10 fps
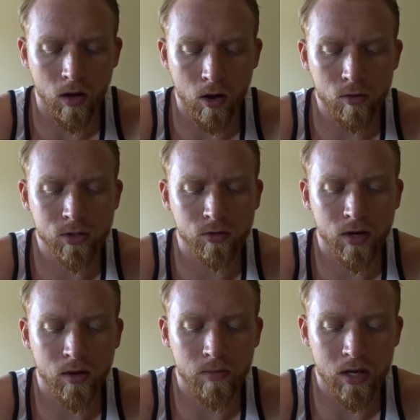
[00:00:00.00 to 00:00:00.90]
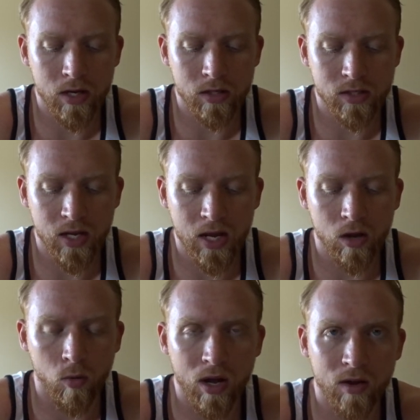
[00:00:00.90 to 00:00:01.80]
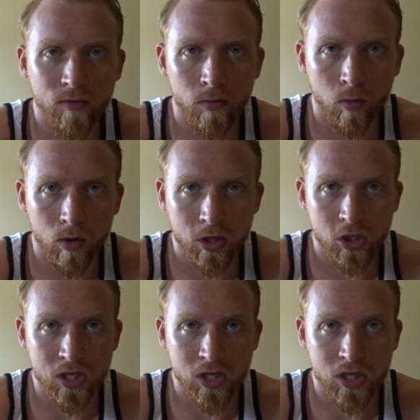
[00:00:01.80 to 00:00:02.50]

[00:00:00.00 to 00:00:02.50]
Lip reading: I also recommend staying away from the word